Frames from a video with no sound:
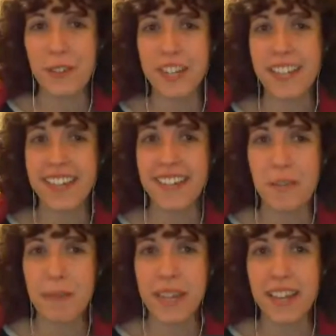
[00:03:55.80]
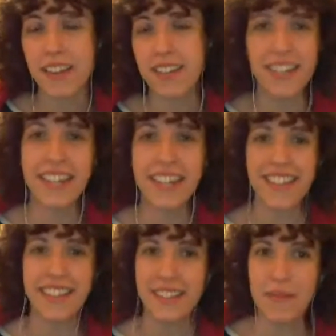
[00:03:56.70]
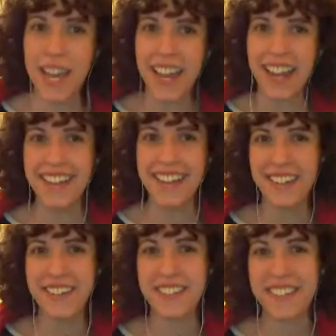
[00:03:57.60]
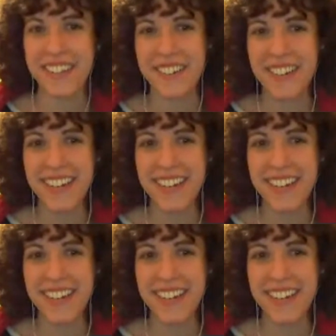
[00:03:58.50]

crochet things to make and knitting things to make too. So